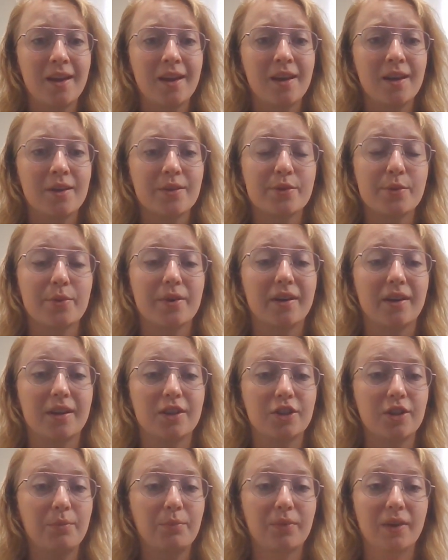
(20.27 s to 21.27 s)
So, we're going to
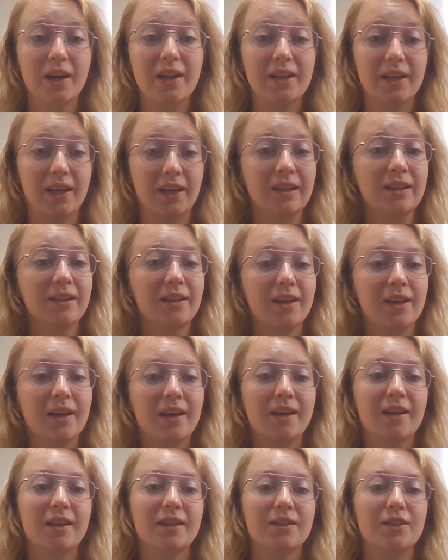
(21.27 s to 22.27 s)
jump right in.
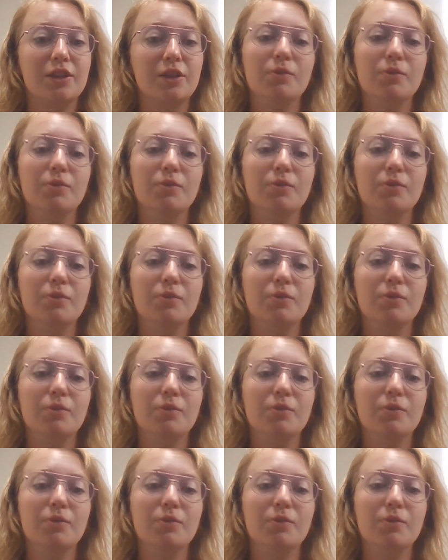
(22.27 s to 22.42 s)
Do you